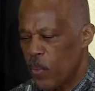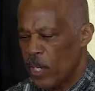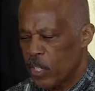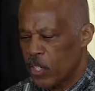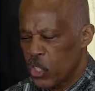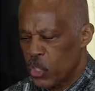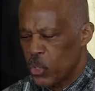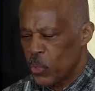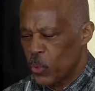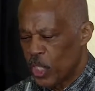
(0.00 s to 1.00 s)
we're looking
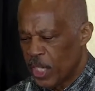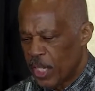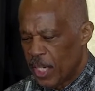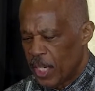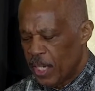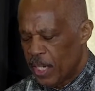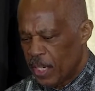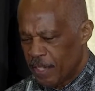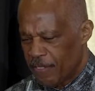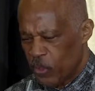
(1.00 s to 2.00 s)
to
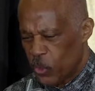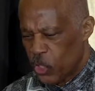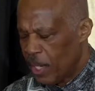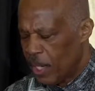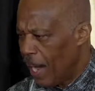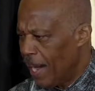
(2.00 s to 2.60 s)
a good future.